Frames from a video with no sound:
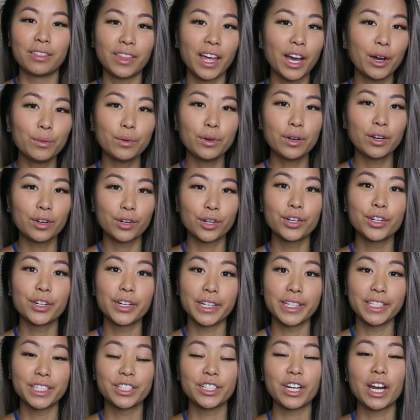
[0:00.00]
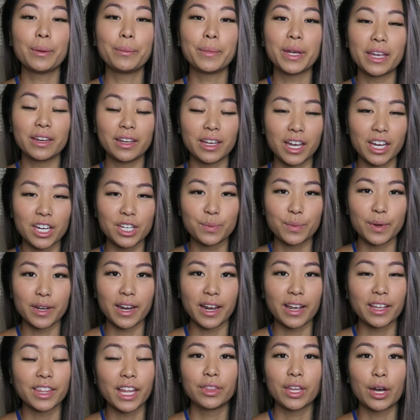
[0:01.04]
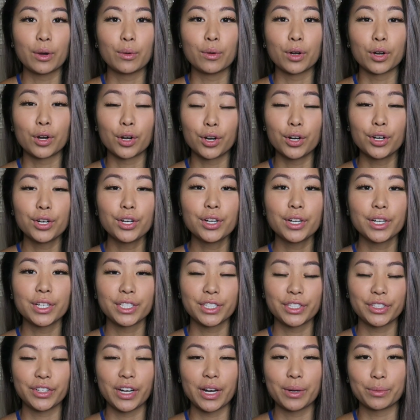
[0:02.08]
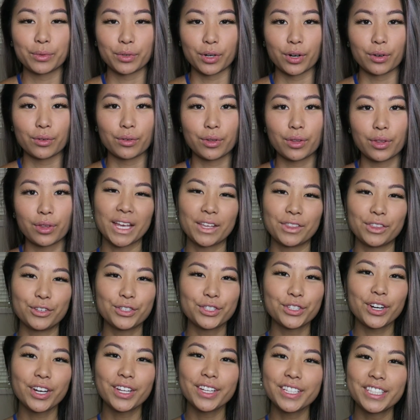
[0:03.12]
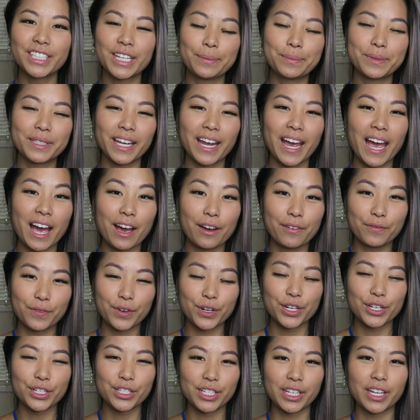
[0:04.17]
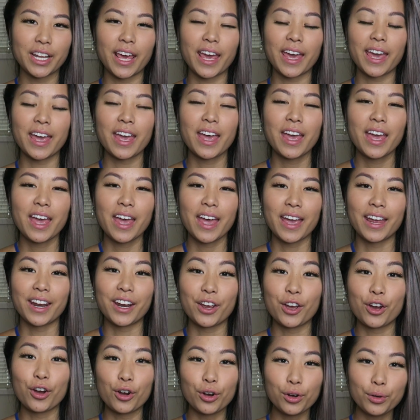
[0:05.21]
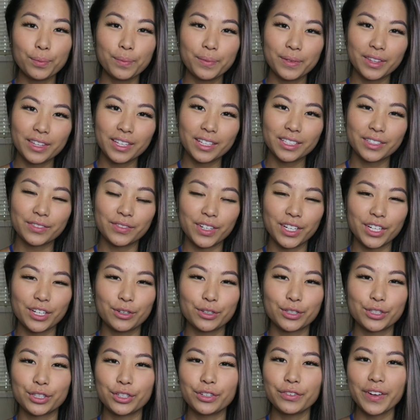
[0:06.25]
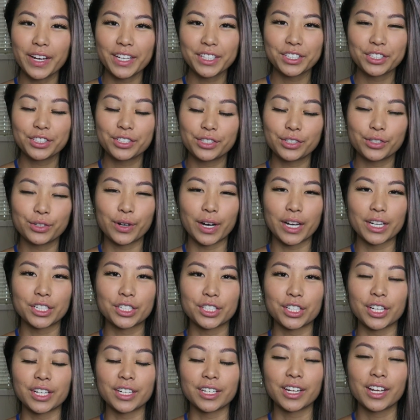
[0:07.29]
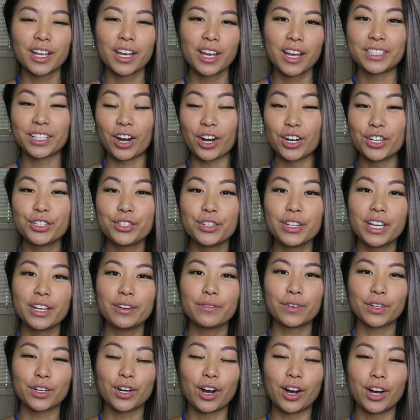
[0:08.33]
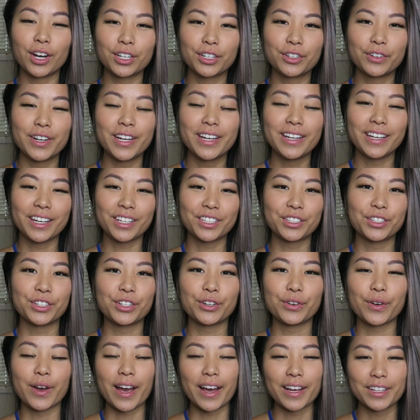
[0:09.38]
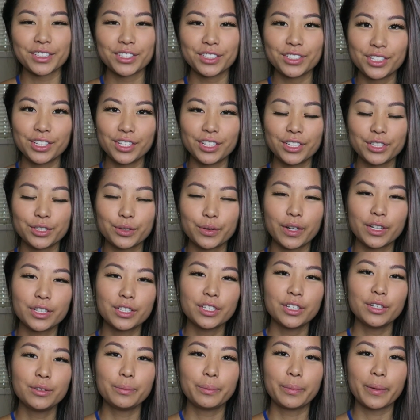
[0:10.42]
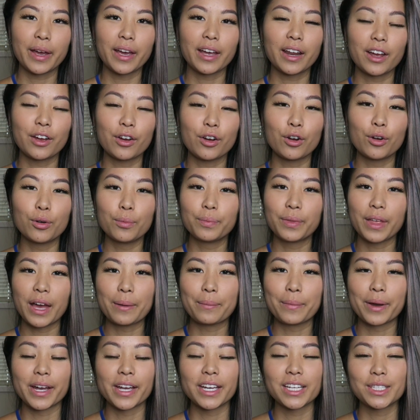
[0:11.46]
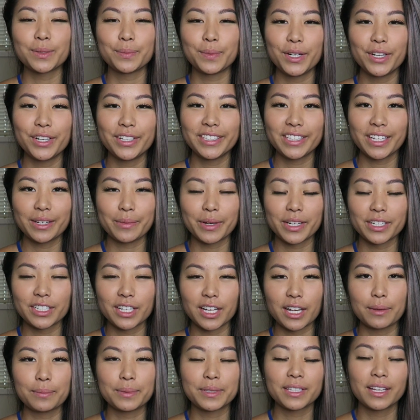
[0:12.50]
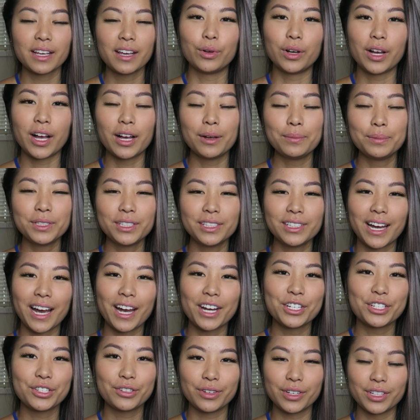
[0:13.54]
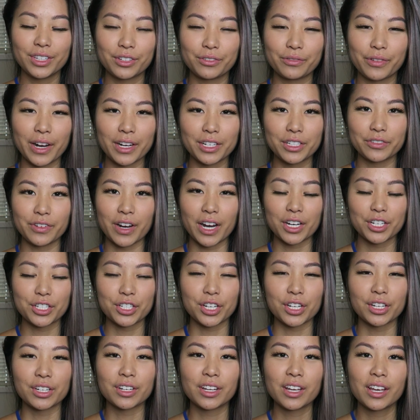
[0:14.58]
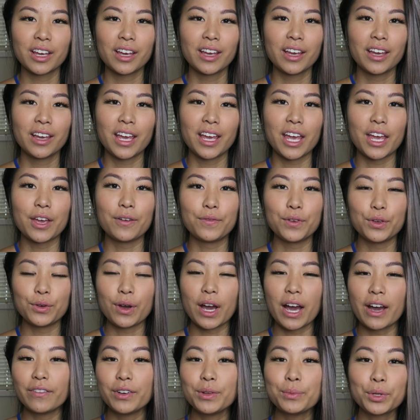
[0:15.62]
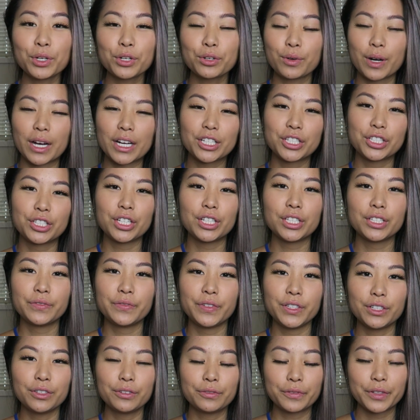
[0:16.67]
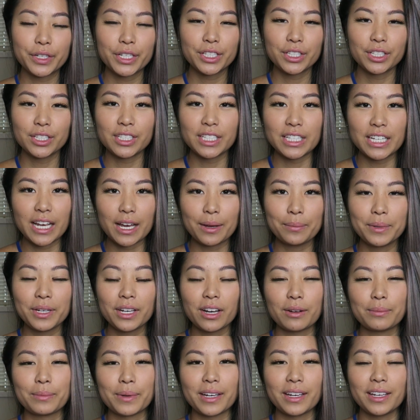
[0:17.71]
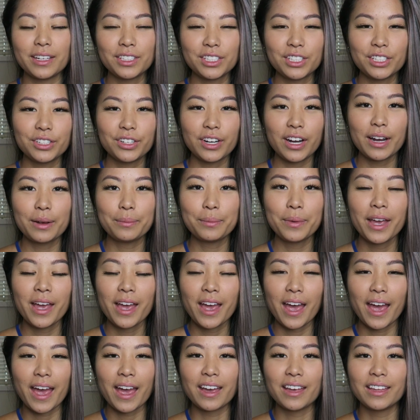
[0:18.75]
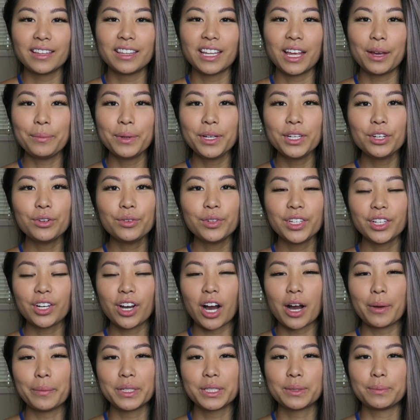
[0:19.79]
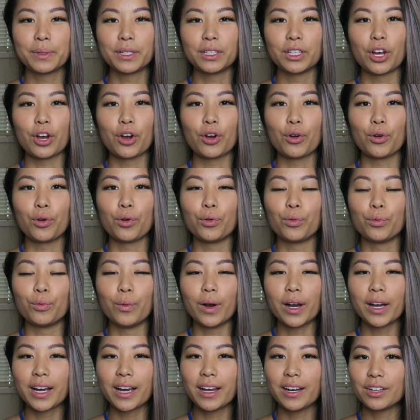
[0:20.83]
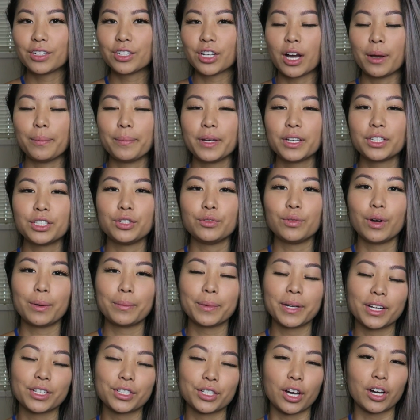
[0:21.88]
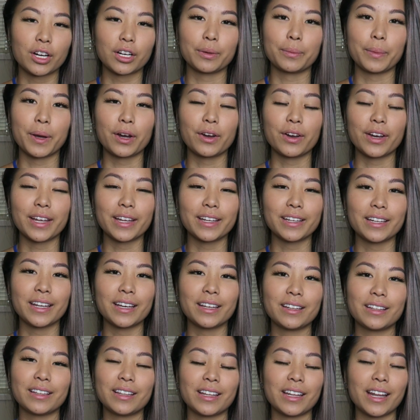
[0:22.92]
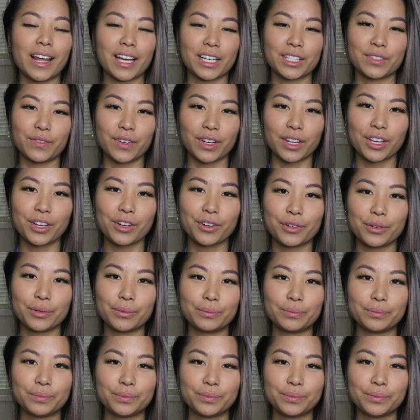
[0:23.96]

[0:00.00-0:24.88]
That will hurt your Instagram engagement and that will hurt your Instagram growth. Those are all the tips I have for you today, and I hope this video sort of answers your question. It's hard to give a concrete yes or no answer to this question, but I hope that my experience and my tips will help to guide you in the right direction. If you have any more questions, feel free to DM me on my Instagram and let me know in the comments below what kind of topics you want me to talk about in the next video.